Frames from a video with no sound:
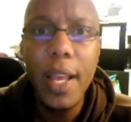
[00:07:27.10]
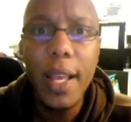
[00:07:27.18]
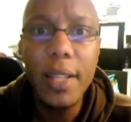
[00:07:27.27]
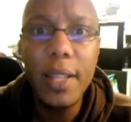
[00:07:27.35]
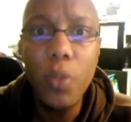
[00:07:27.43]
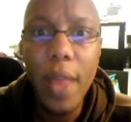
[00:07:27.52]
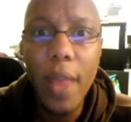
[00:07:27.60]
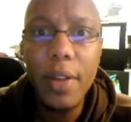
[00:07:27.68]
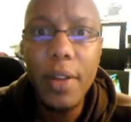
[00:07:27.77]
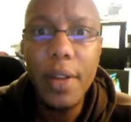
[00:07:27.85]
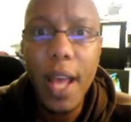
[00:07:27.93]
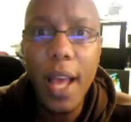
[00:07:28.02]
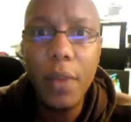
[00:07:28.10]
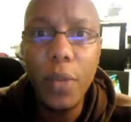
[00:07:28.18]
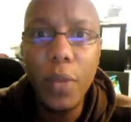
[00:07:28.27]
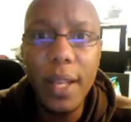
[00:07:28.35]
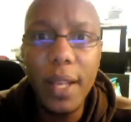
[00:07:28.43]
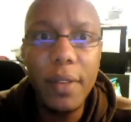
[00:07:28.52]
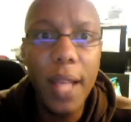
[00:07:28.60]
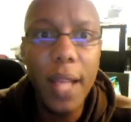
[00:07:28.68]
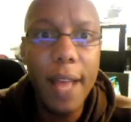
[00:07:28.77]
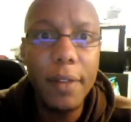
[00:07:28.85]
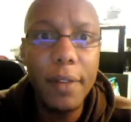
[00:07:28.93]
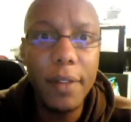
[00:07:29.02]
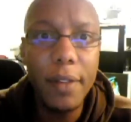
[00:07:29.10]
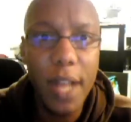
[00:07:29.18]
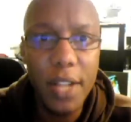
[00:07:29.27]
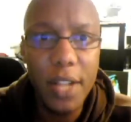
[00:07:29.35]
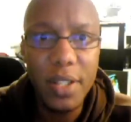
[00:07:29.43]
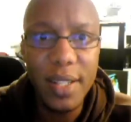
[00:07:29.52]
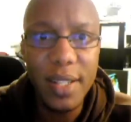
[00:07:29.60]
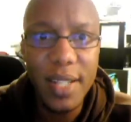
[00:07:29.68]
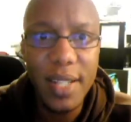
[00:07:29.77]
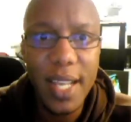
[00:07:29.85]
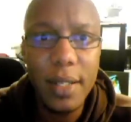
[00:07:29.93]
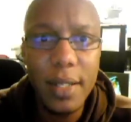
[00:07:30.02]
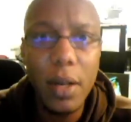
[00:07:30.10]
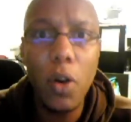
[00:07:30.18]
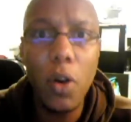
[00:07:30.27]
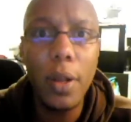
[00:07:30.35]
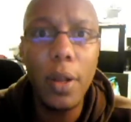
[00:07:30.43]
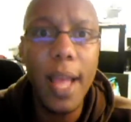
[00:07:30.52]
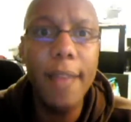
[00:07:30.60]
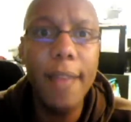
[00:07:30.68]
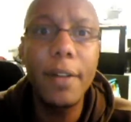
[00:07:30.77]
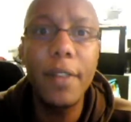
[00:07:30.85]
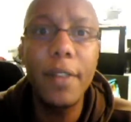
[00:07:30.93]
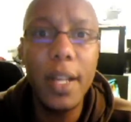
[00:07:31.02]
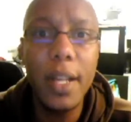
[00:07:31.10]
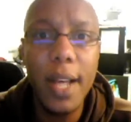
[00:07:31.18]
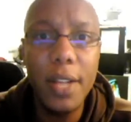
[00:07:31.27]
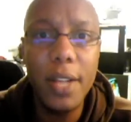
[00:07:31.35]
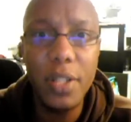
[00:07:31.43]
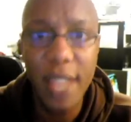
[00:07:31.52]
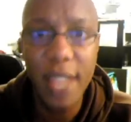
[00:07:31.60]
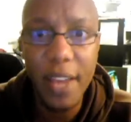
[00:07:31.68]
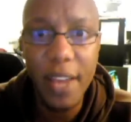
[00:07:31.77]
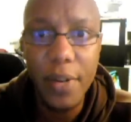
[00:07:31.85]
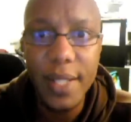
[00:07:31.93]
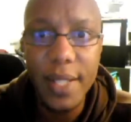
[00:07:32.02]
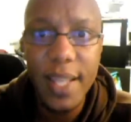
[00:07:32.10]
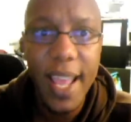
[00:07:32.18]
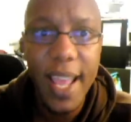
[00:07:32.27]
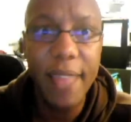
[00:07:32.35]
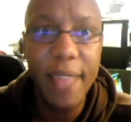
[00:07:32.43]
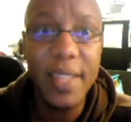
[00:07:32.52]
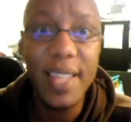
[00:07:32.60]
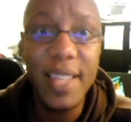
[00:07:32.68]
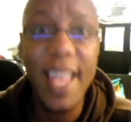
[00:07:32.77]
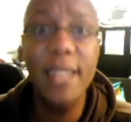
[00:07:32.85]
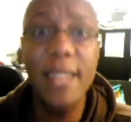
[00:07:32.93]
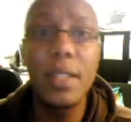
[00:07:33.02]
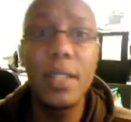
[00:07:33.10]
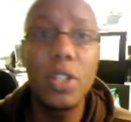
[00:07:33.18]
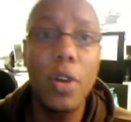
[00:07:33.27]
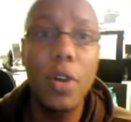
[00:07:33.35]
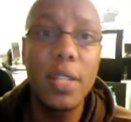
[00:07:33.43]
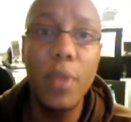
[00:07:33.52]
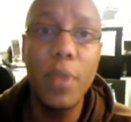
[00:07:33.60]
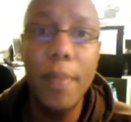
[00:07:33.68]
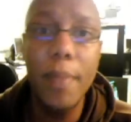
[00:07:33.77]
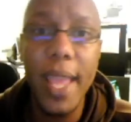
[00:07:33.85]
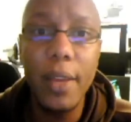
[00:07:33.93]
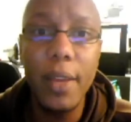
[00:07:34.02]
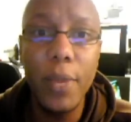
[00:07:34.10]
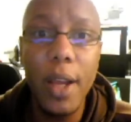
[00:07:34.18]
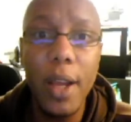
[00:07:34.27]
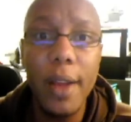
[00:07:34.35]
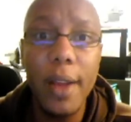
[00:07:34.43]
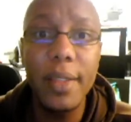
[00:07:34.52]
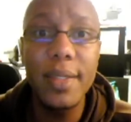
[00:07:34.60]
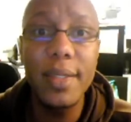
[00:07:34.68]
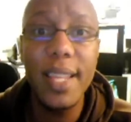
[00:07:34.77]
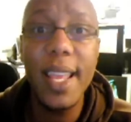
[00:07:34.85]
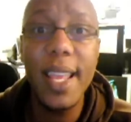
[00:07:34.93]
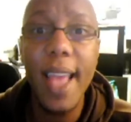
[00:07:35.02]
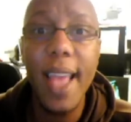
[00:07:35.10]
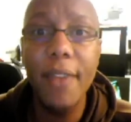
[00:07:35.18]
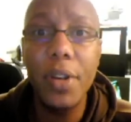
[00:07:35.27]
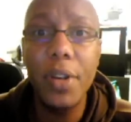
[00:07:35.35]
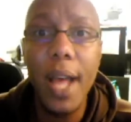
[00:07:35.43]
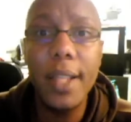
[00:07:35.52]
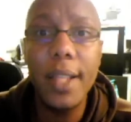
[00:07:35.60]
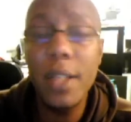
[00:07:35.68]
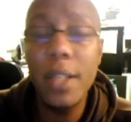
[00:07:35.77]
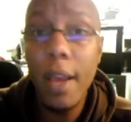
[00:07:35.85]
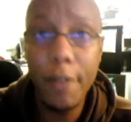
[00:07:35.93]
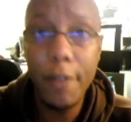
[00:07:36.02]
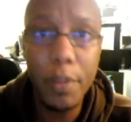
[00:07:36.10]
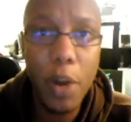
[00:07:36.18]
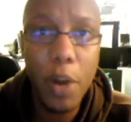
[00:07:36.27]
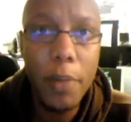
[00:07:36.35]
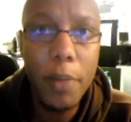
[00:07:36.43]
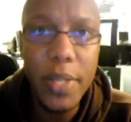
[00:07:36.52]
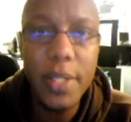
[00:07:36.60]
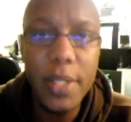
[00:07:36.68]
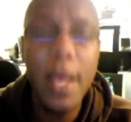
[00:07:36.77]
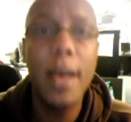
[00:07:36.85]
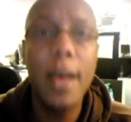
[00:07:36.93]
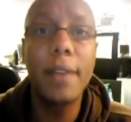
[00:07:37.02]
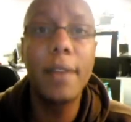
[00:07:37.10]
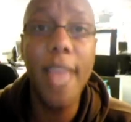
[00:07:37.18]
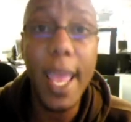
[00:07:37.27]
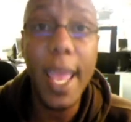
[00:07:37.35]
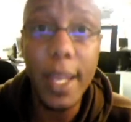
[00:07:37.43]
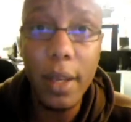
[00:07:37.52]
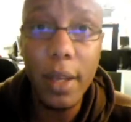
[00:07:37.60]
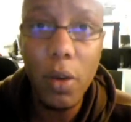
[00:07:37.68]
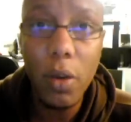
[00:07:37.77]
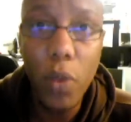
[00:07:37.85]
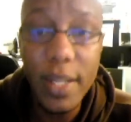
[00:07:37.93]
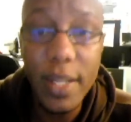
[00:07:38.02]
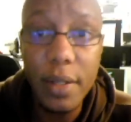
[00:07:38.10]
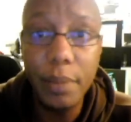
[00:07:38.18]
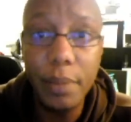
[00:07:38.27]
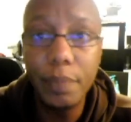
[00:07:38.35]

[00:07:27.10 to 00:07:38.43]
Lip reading: is whether or not we live a life of conscious intent or a life of unconscious ignorance, and this is the choice we make regarding the seeking after knowledge for the purpose of gaining wisdom.